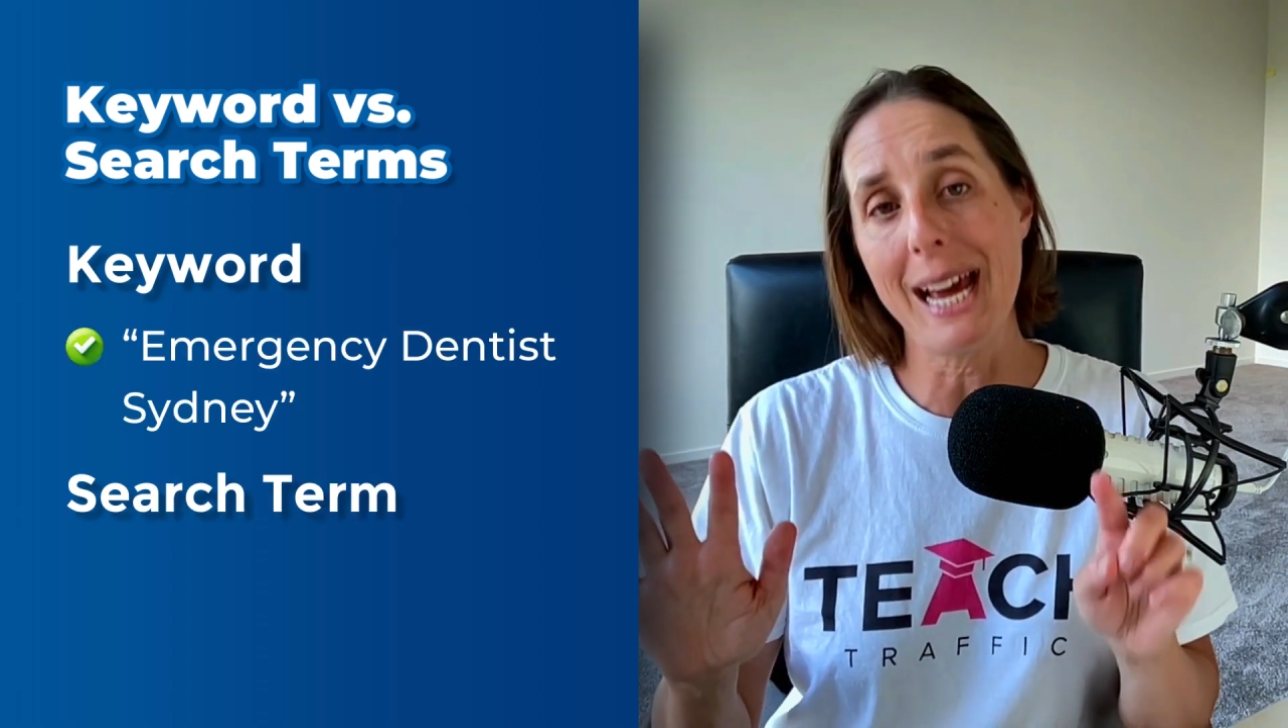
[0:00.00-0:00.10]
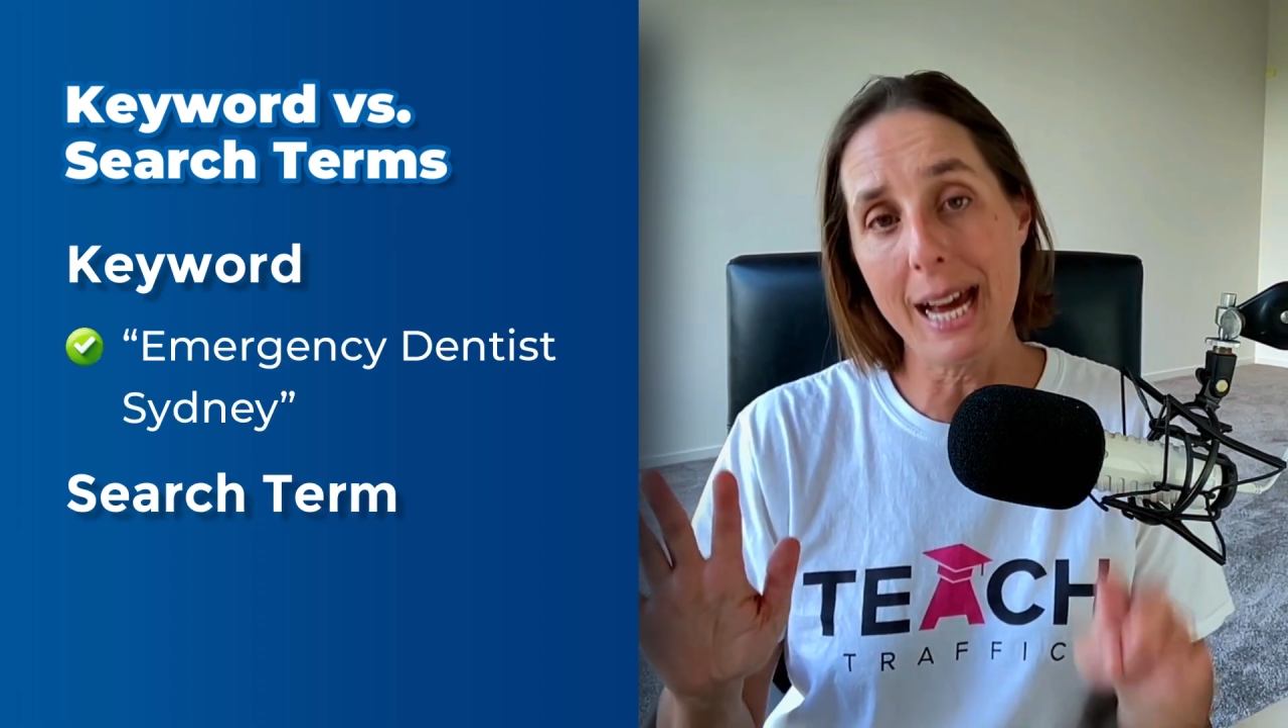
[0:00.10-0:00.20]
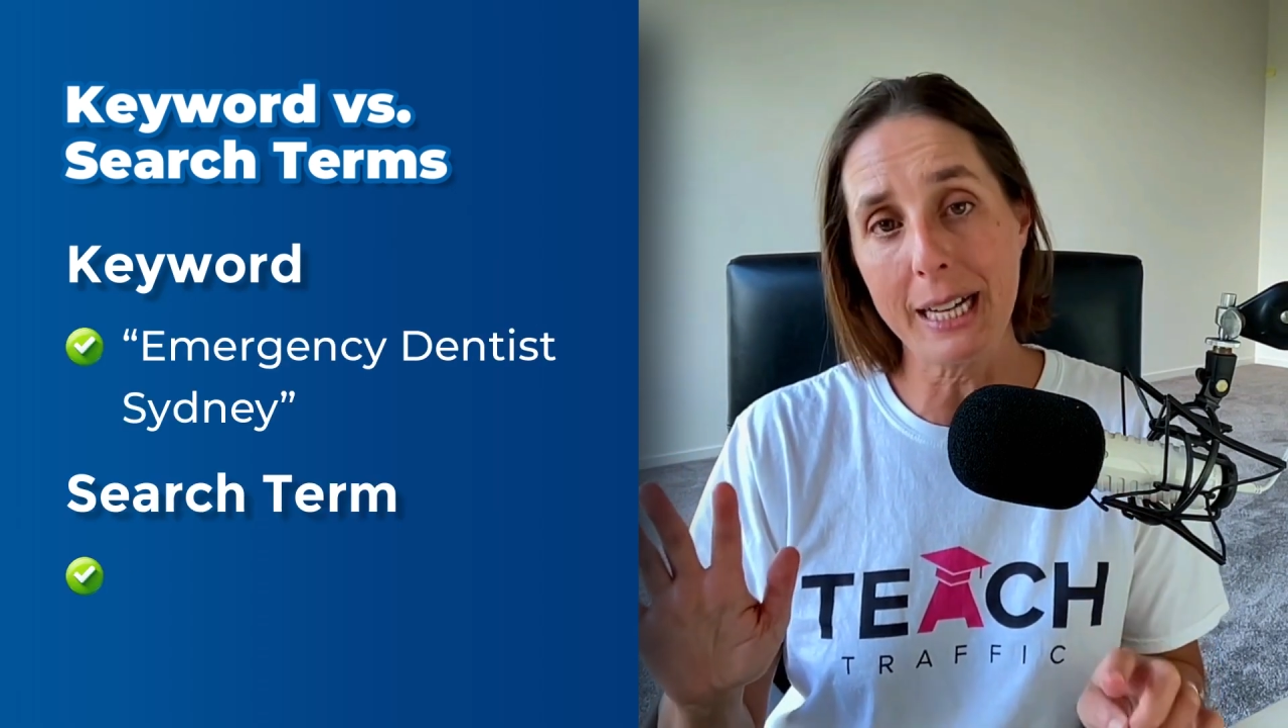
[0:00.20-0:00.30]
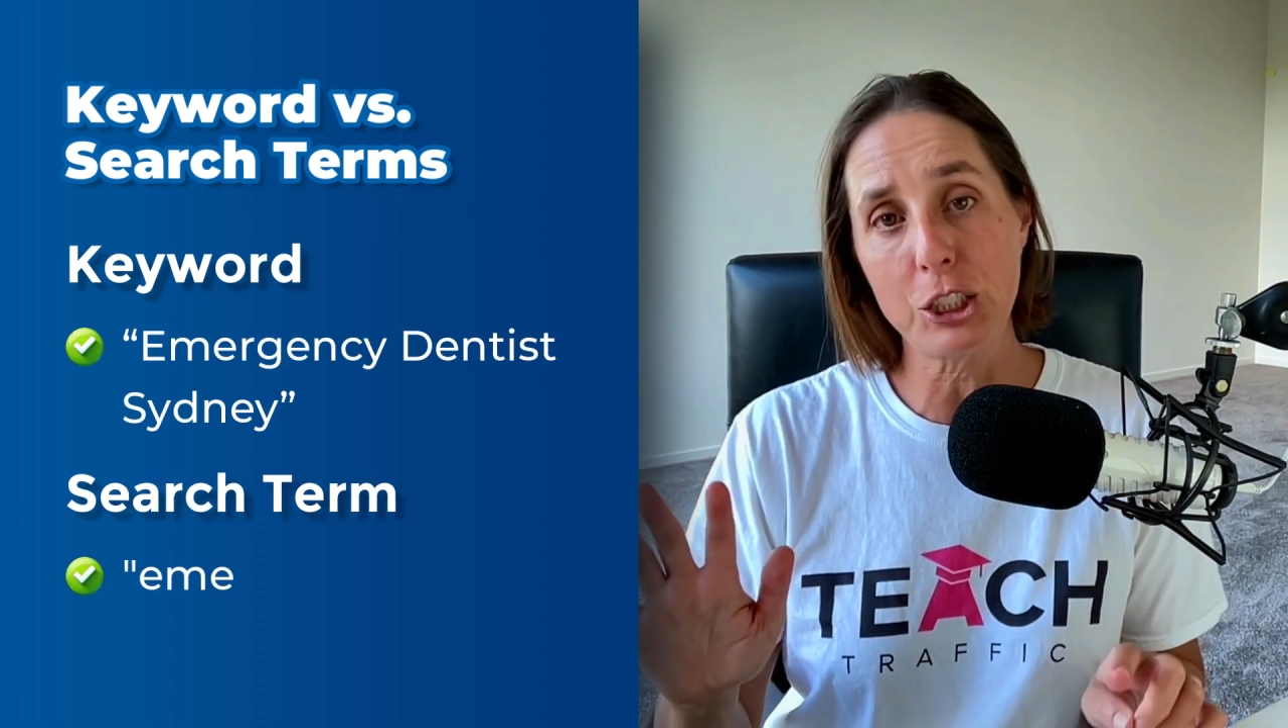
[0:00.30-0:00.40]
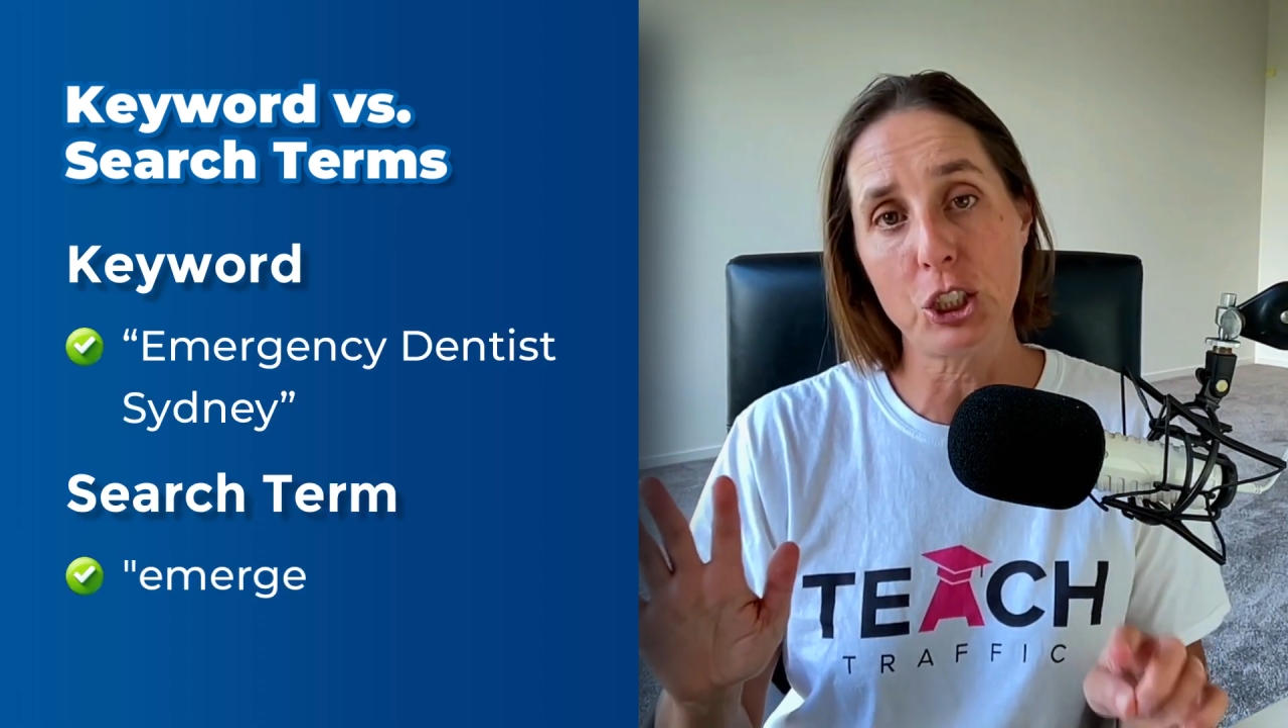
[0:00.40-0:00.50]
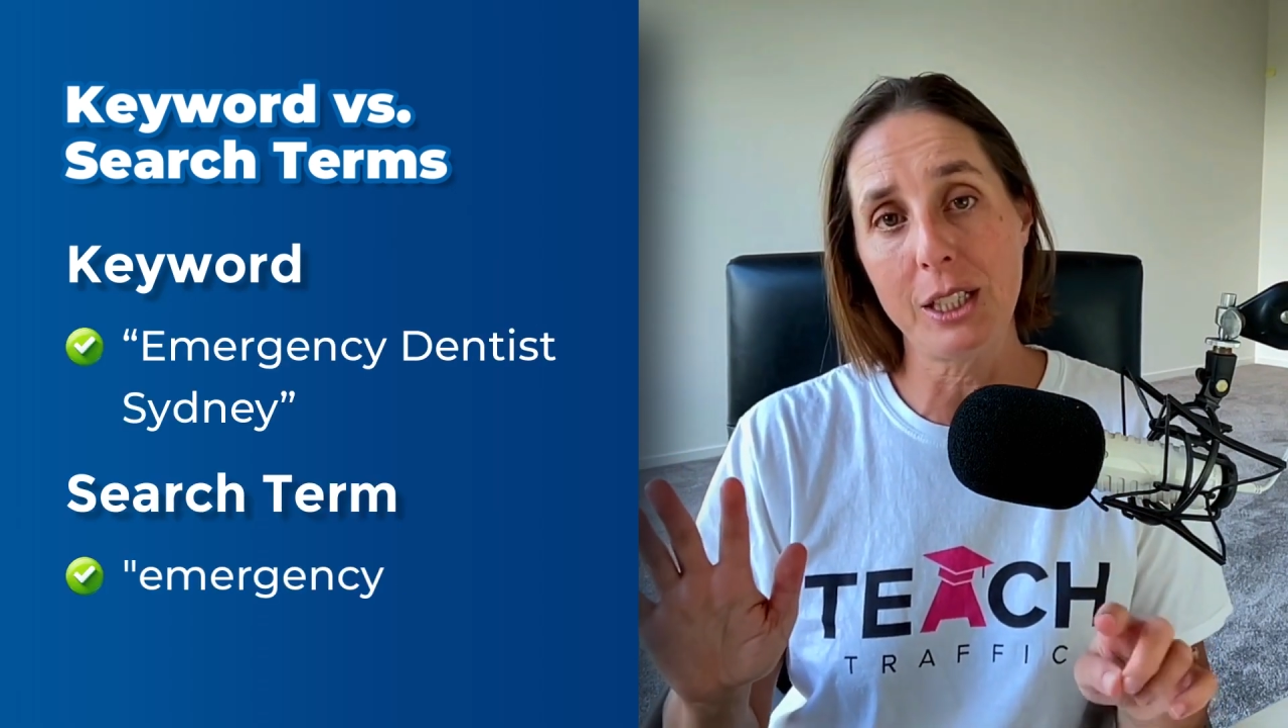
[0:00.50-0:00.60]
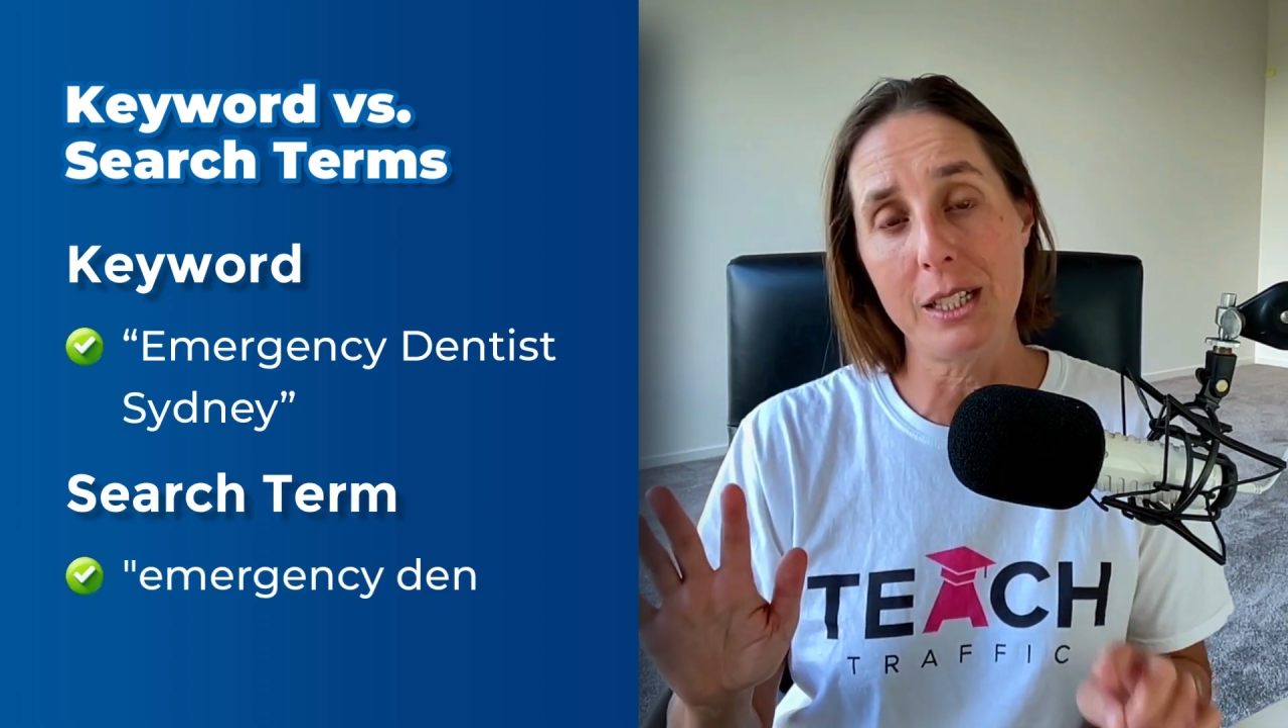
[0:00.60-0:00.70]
actually